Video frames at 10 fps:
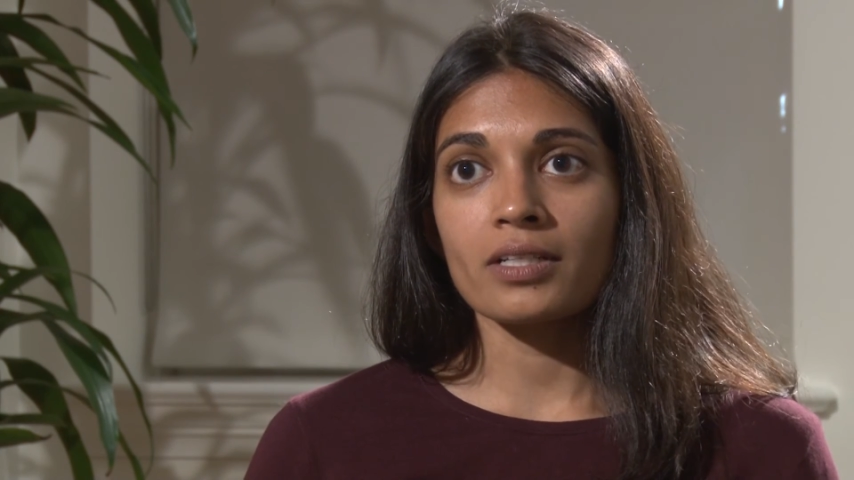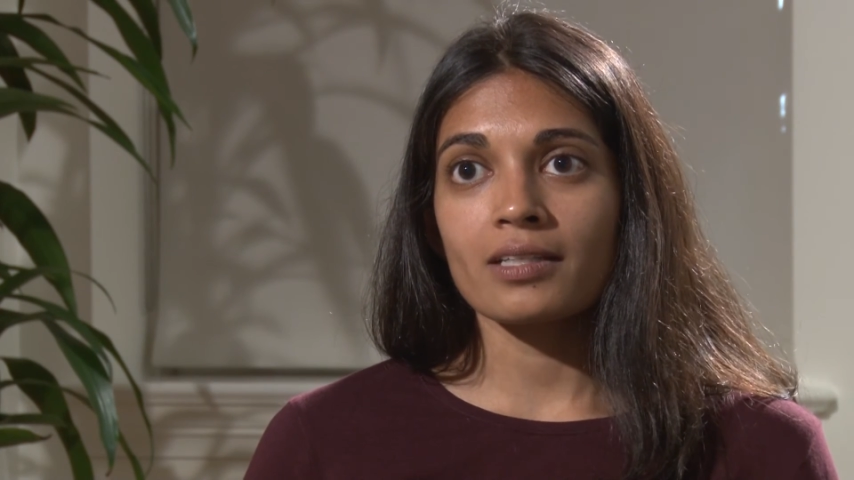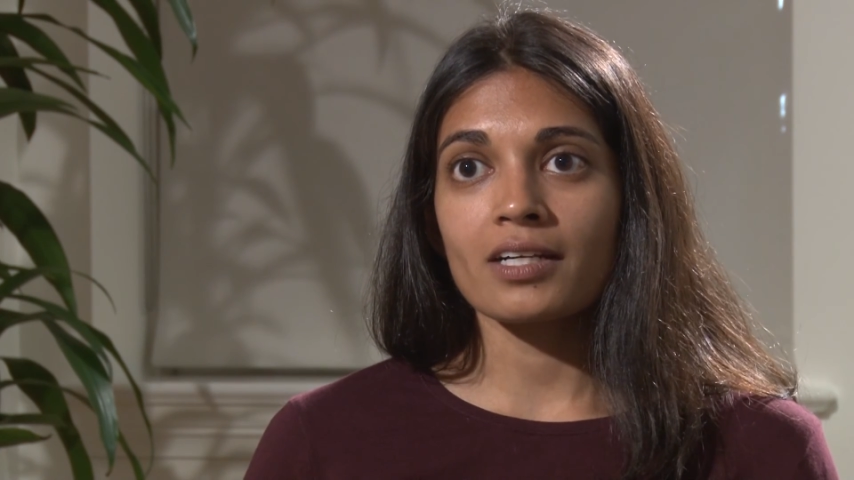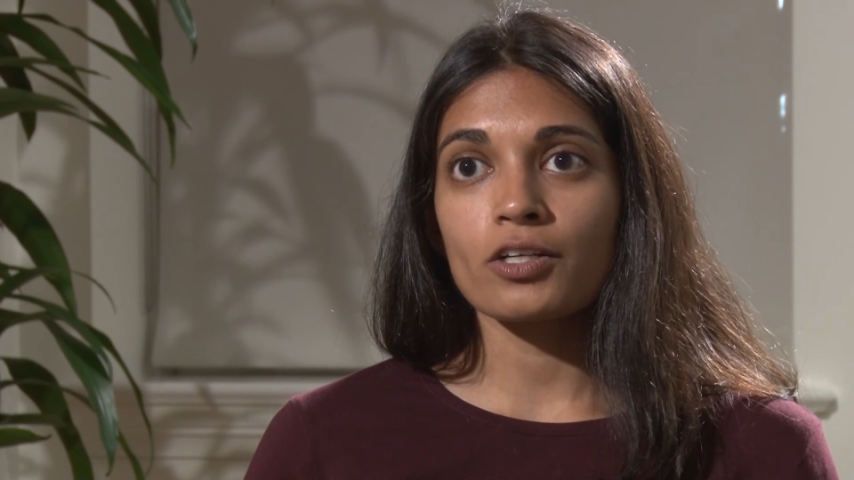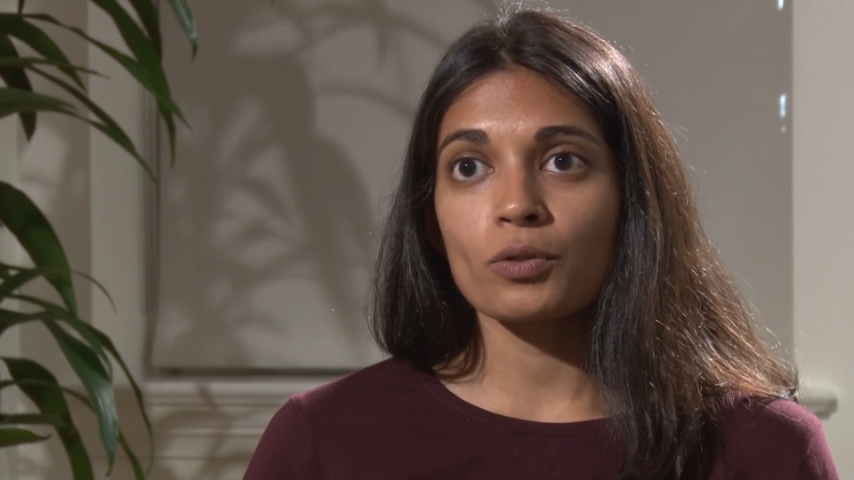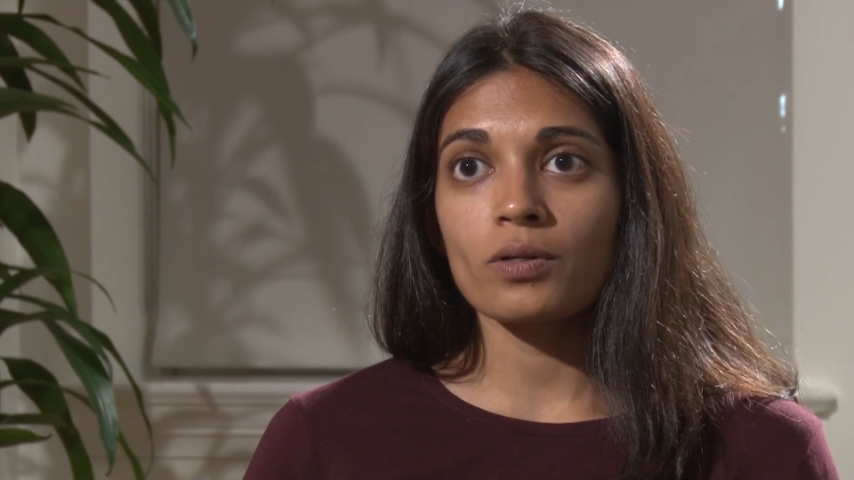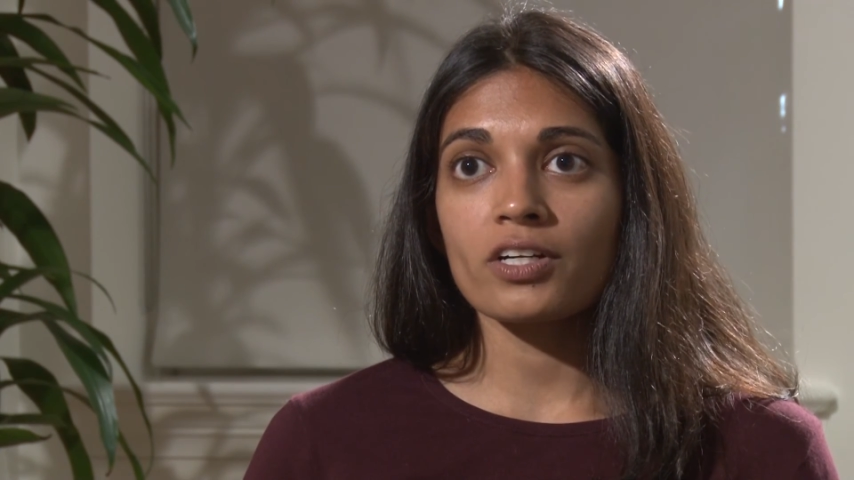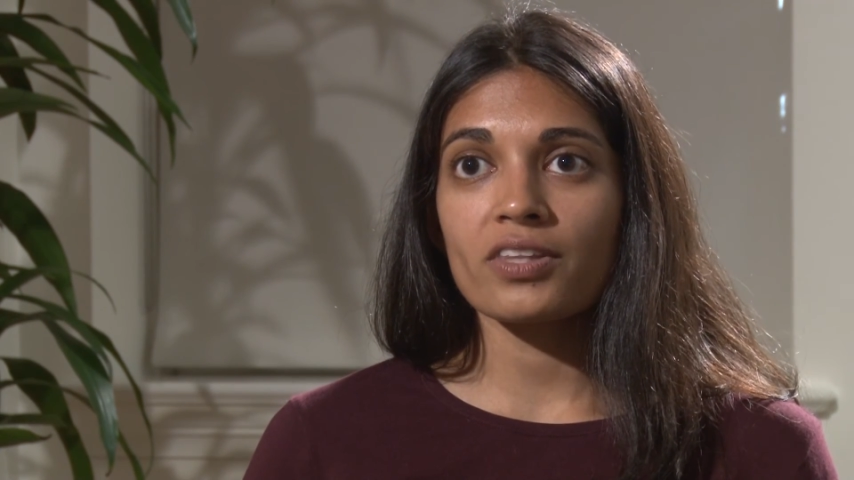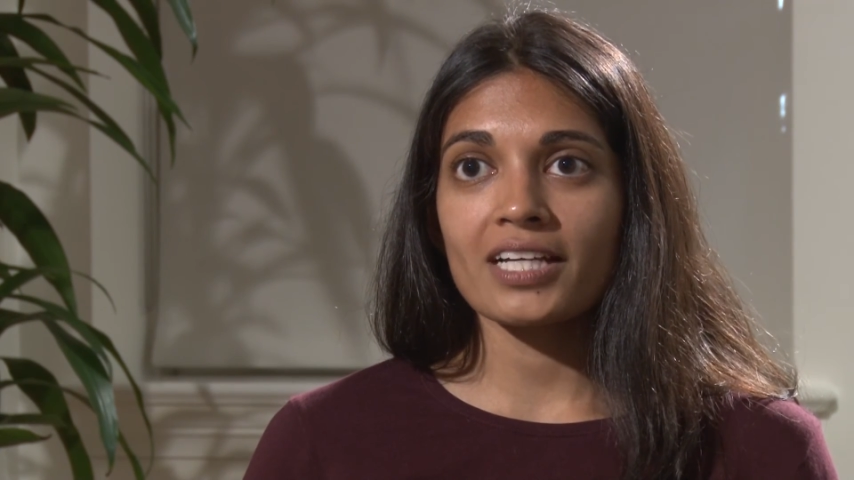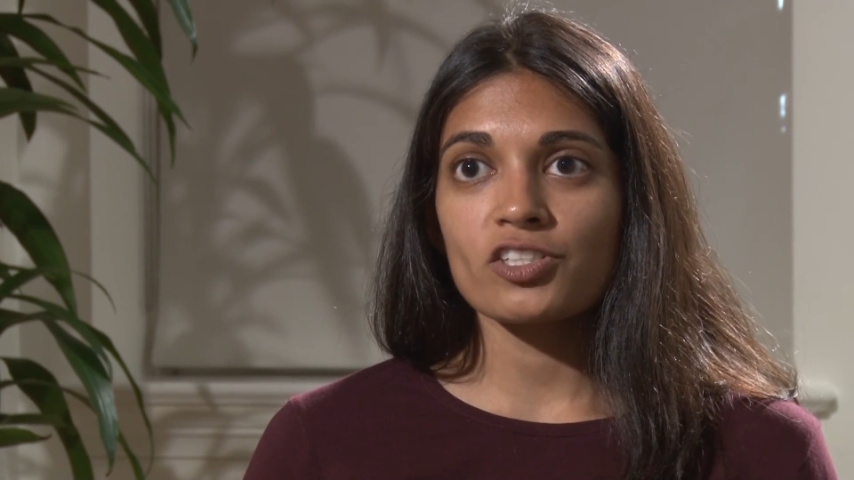and their Google
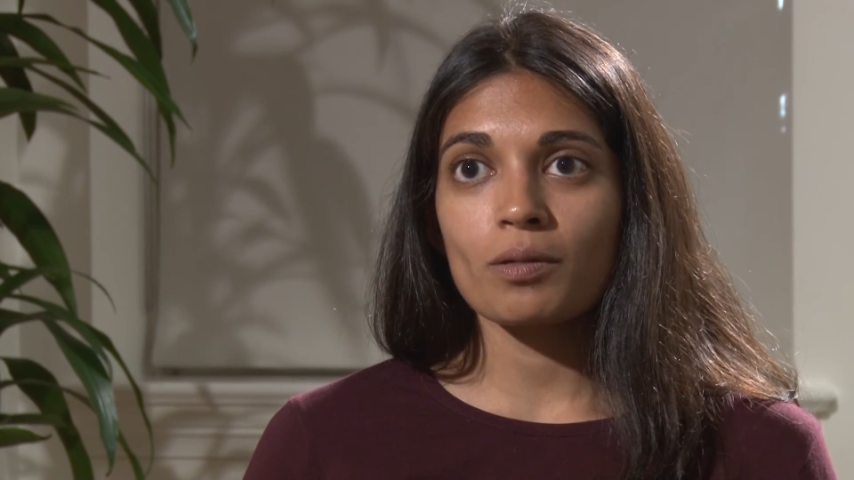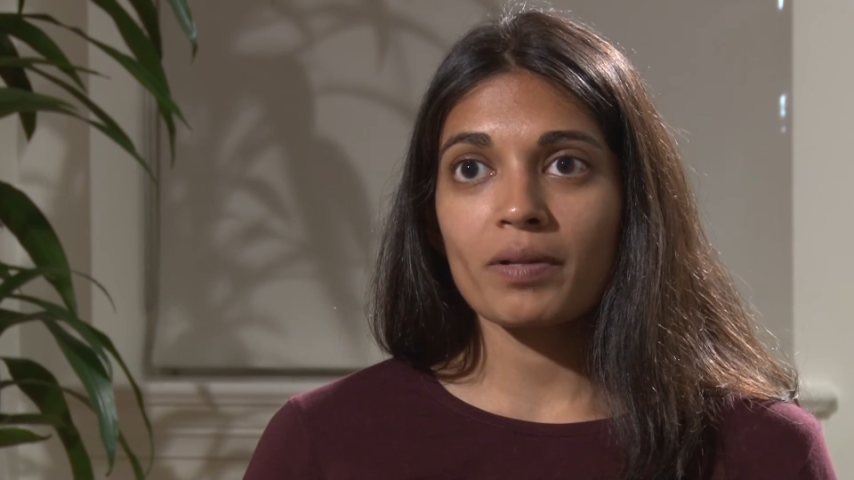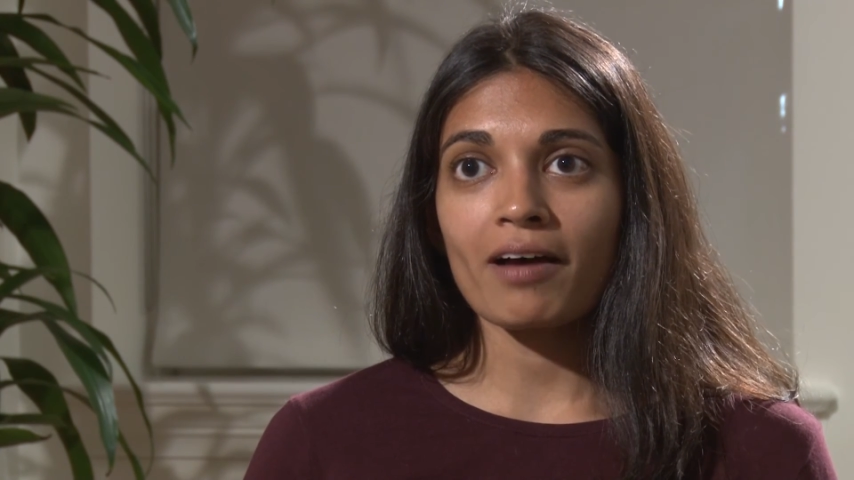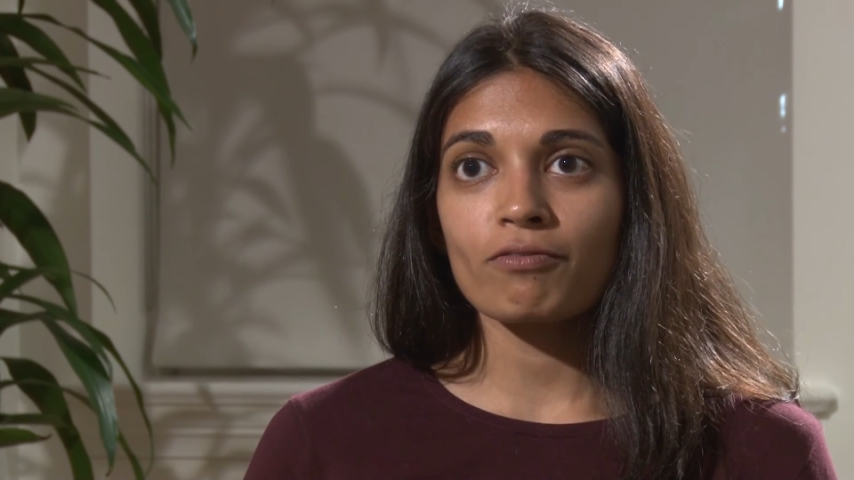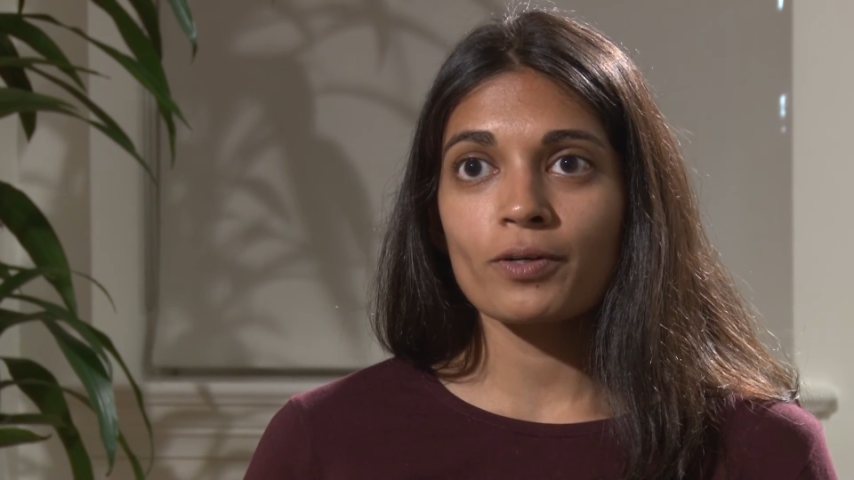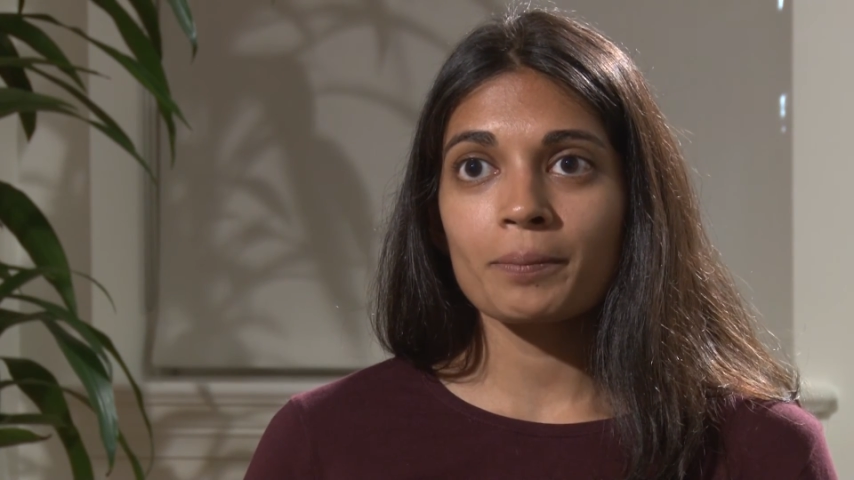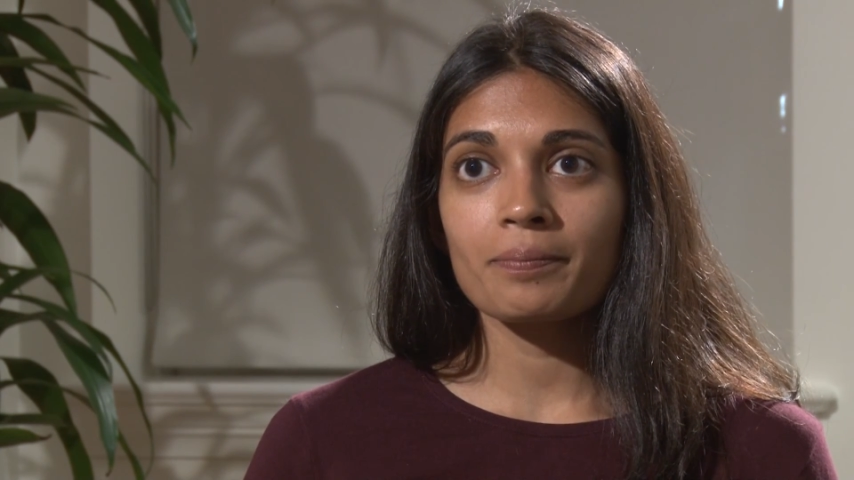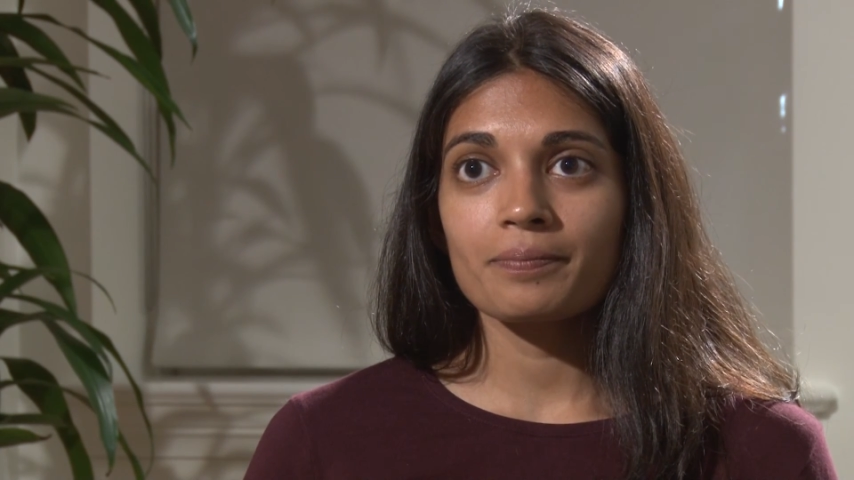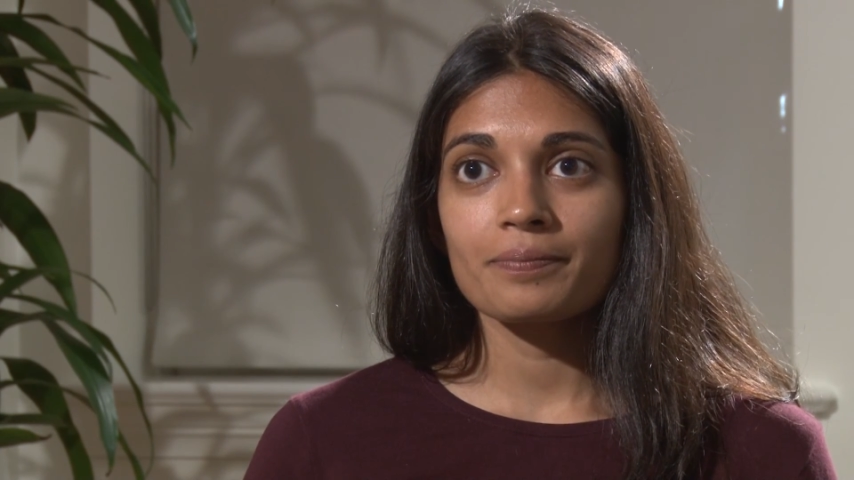Earth Engine platform.